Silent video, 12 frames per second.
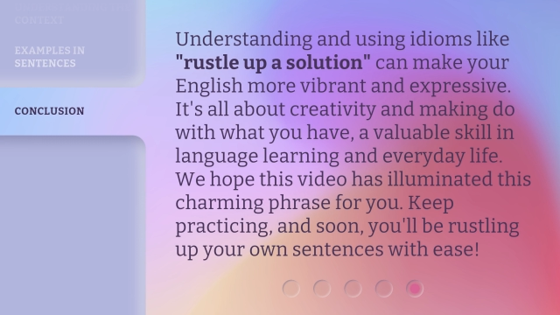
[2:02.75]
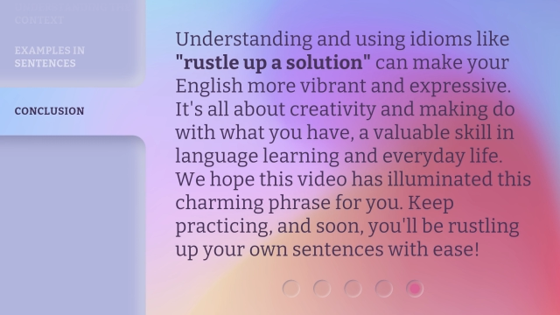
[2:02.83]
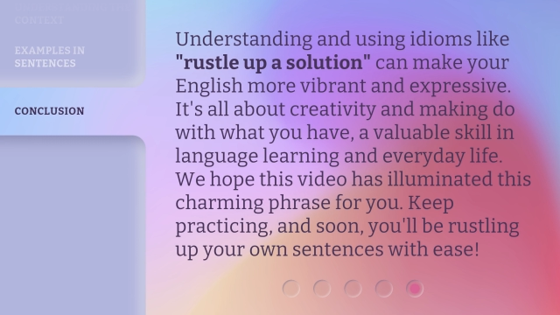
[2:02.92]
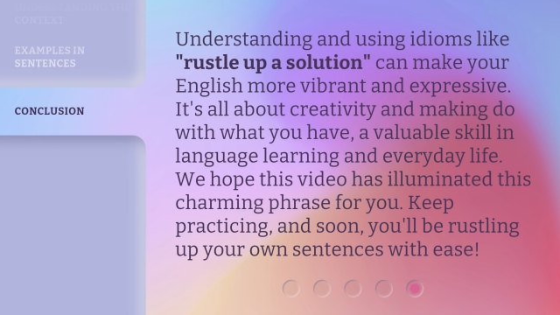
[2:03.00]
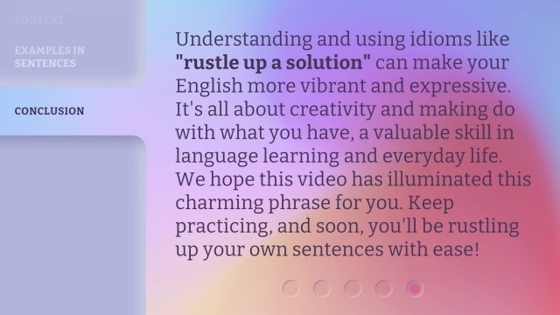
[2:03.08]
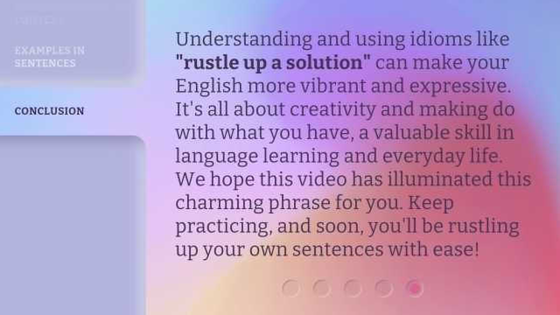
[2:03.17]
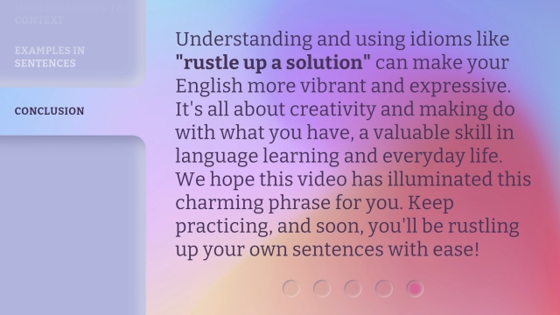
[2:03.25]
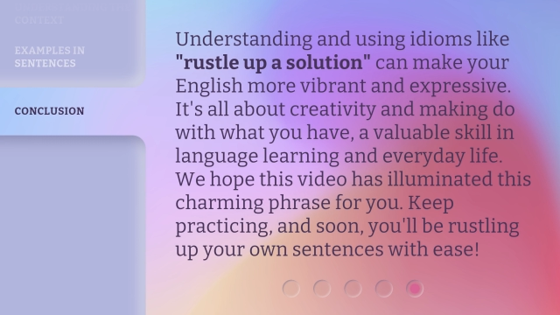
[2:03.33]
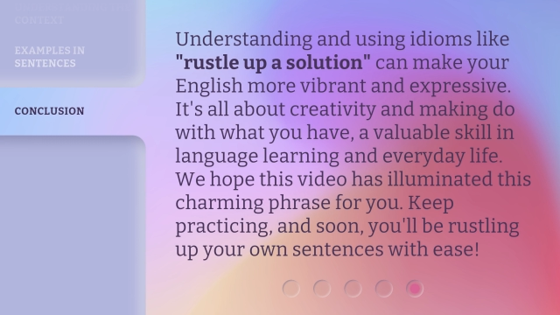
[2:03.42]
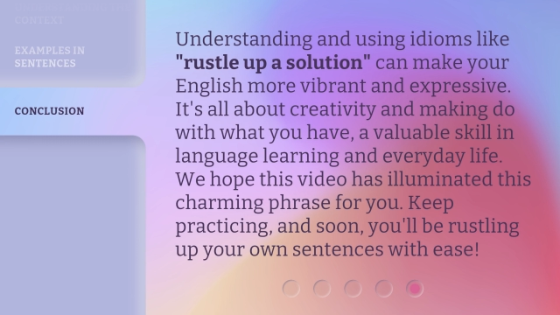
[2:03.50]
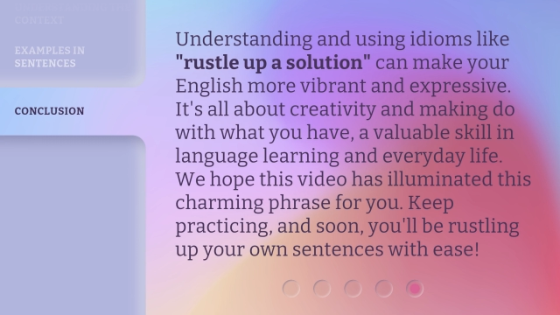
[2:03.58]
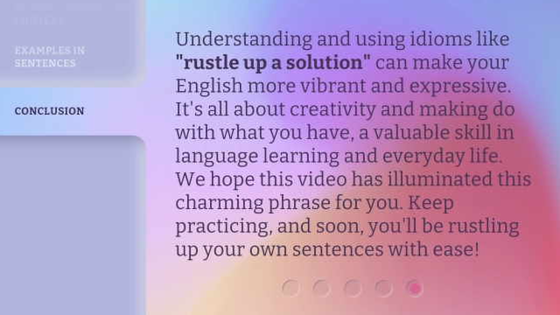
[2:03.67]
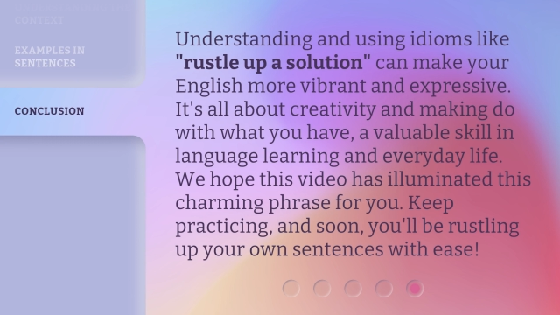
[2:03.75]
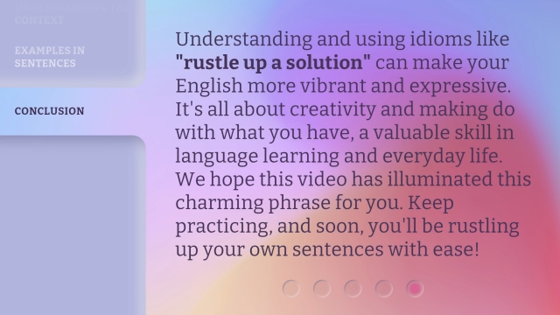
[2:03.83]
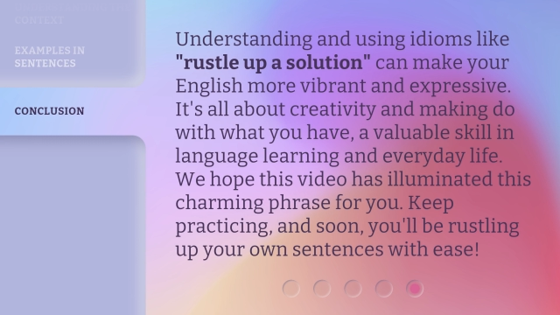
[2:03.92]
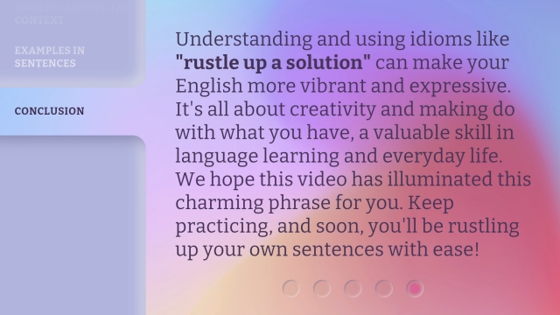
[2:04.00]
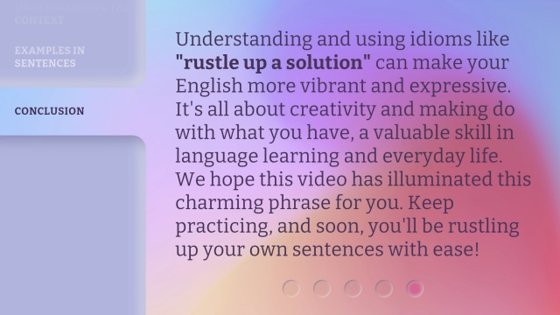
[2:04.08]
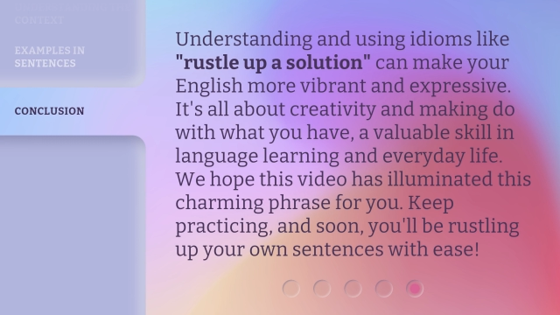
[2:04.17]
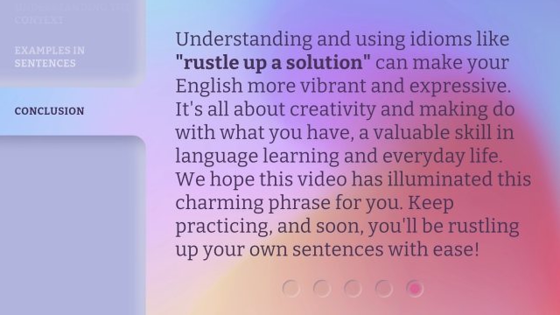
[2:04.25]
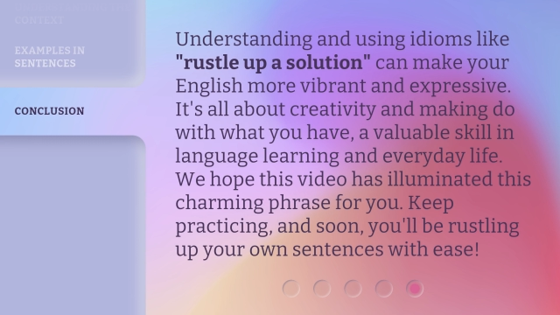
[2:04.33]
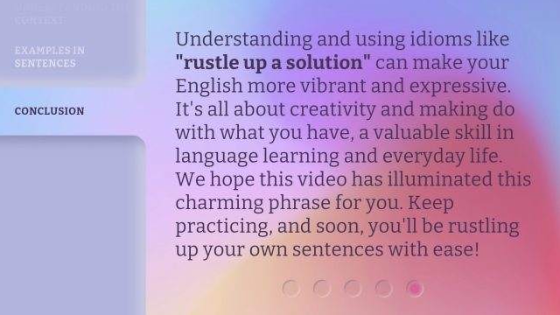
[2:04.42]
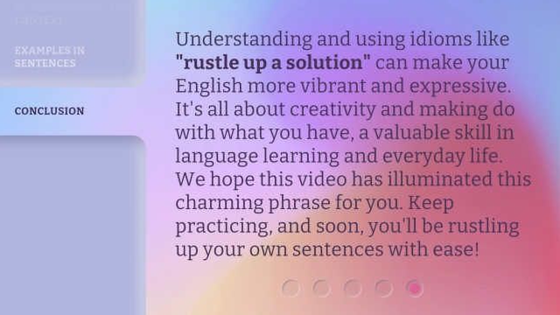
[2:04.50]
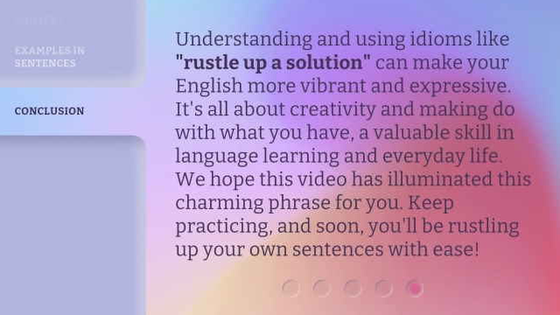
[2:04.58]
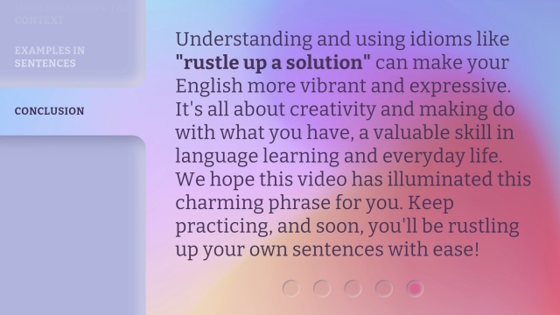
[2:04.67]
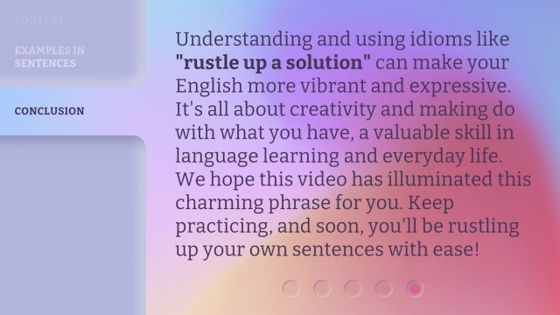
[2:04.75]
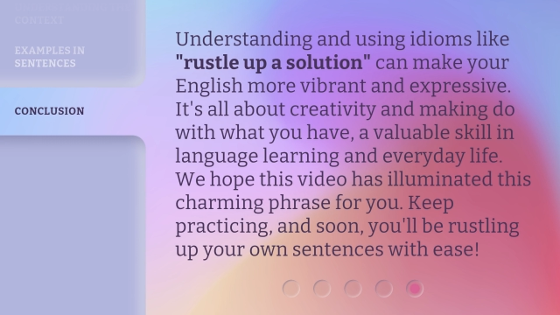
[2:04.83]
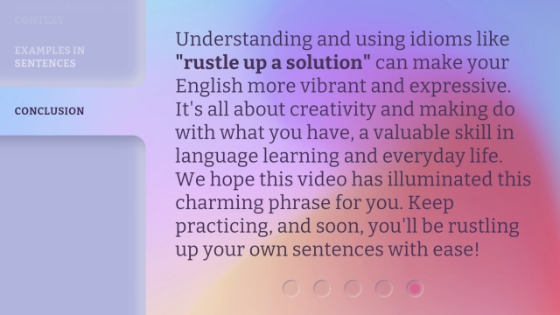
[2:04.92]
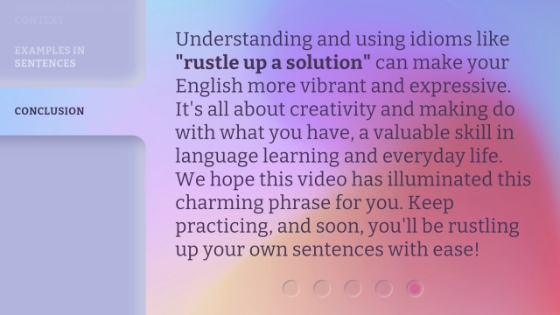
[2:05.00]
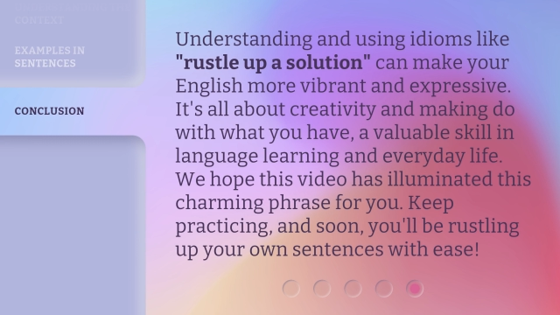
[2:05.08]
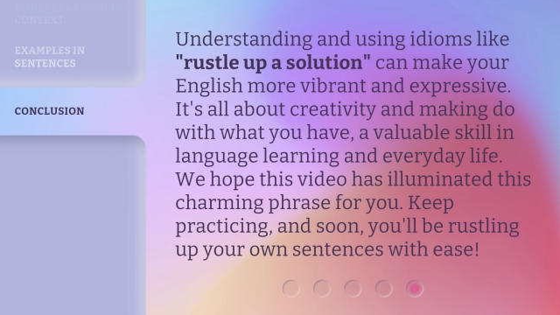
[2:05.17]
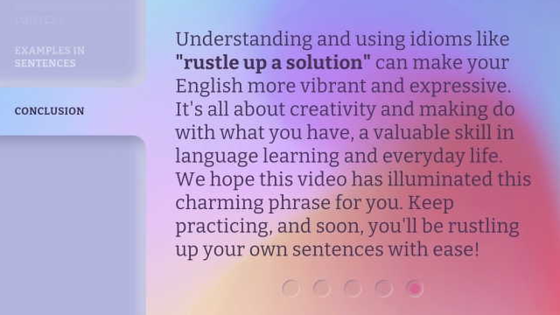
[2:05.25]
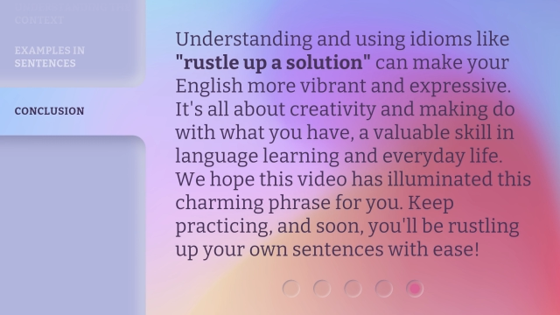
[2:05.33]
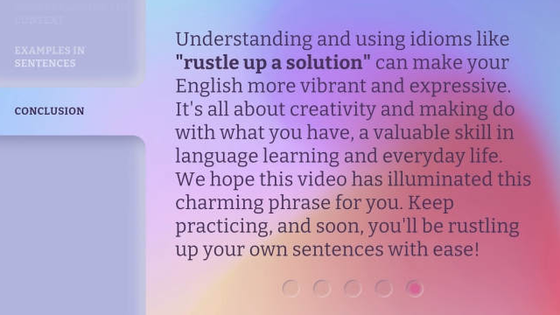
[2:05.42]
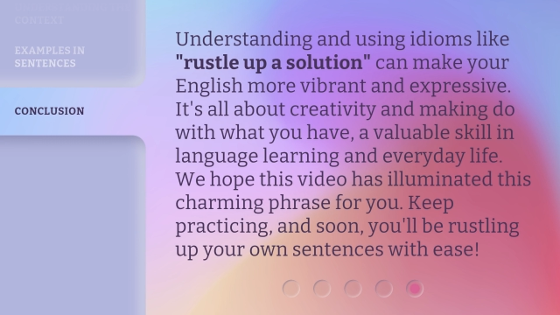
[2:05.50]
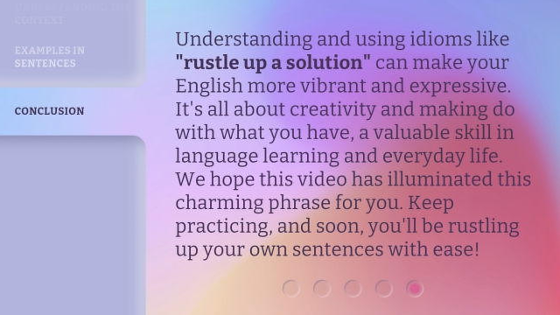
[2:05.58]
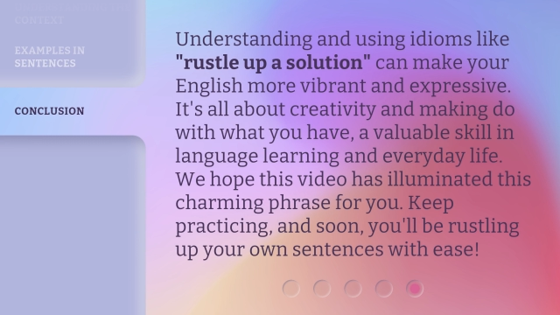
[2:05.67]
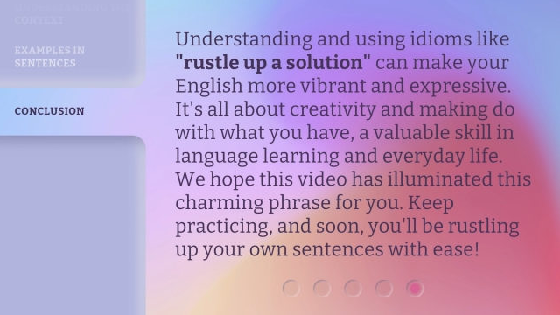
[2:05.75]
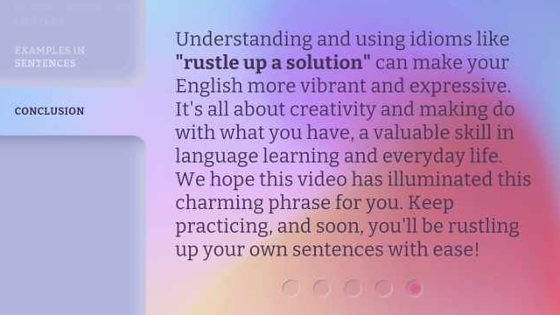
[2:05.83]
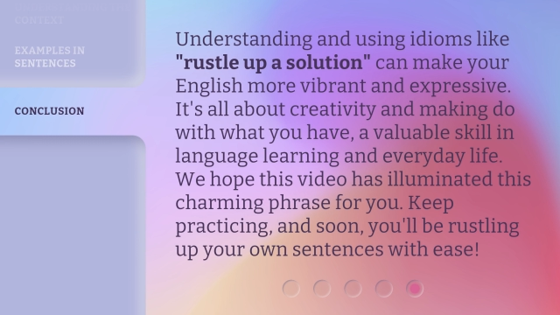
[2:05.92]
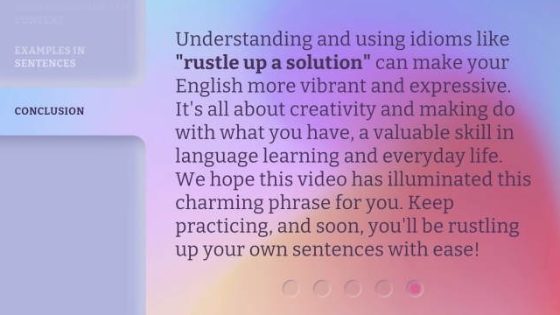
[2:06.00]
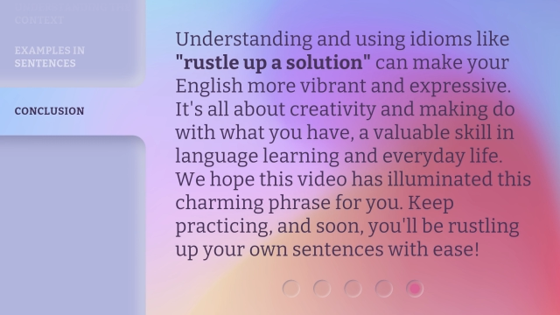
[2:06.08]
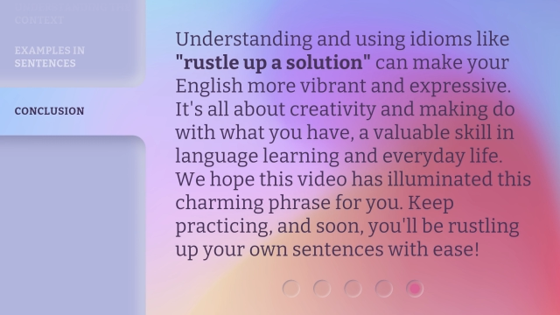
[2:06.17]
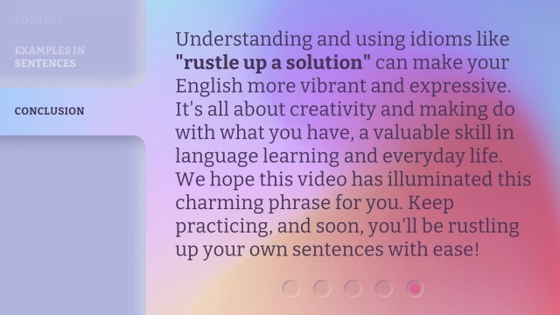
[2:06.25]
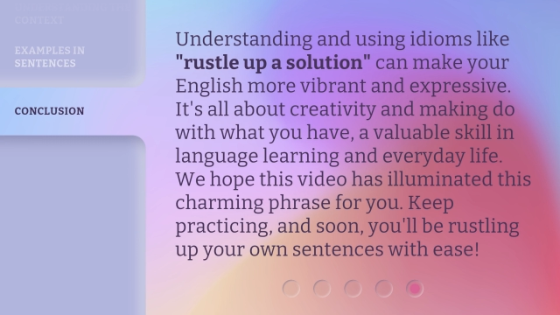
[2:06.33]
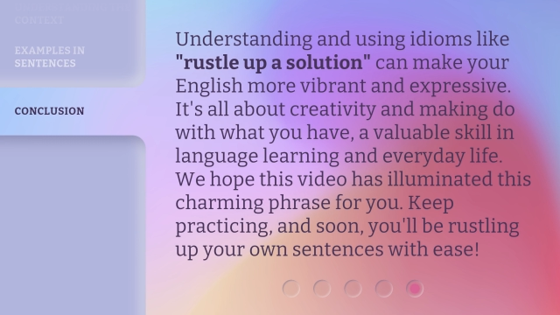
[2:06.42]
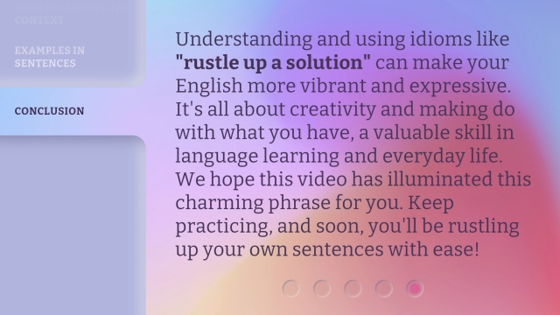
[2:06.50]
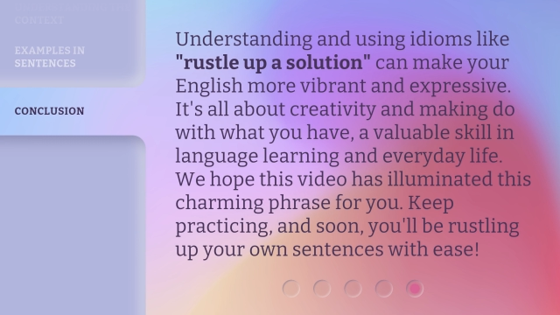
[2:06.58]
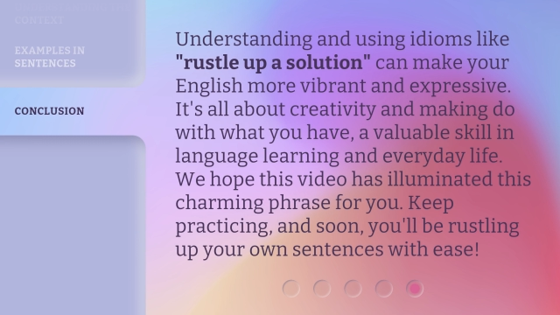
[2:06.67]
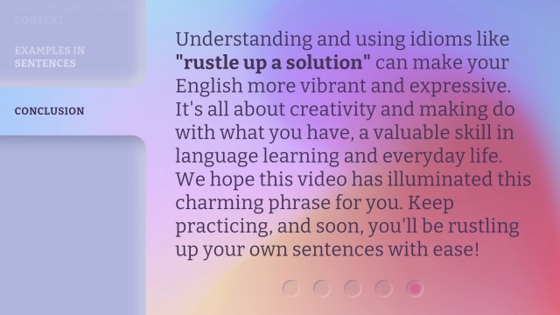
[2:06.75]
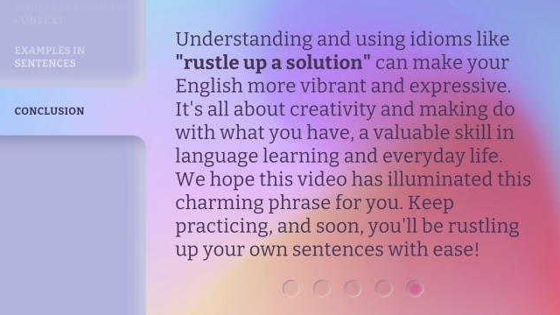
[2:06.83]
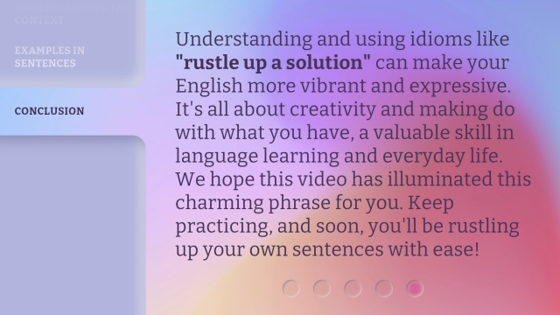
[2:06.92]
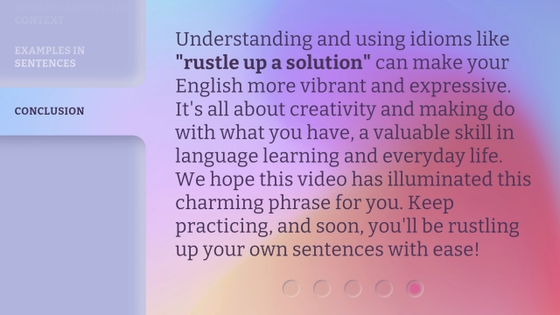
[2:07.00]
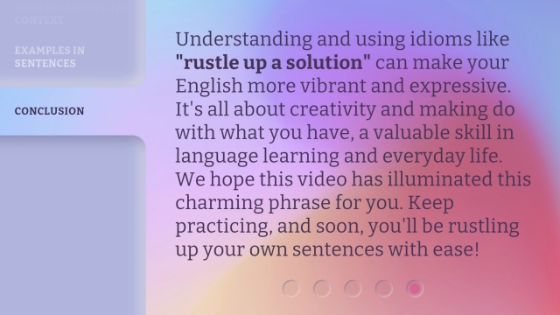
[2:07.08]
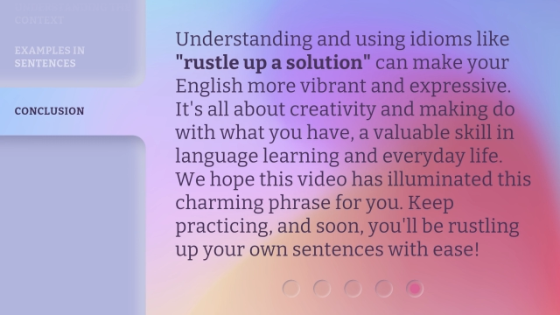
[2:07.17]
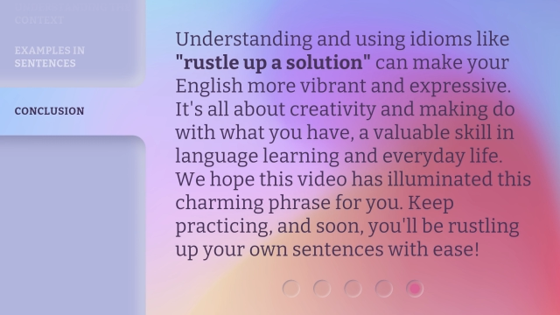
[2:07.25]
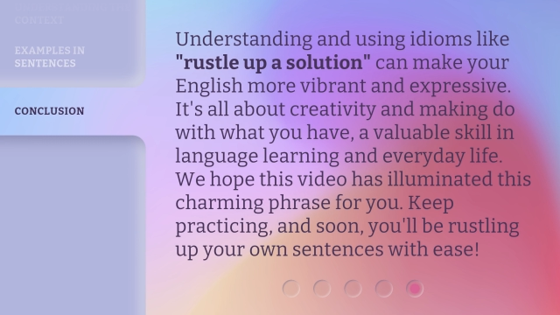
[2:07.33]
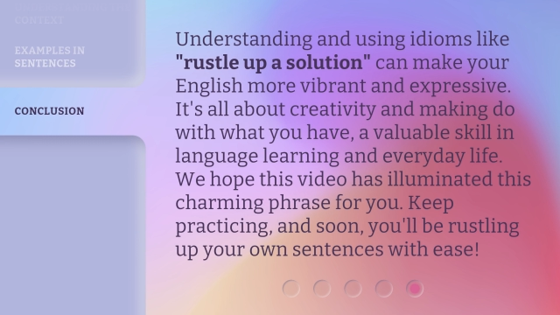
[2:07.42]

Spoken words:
[unreadable: no face in view]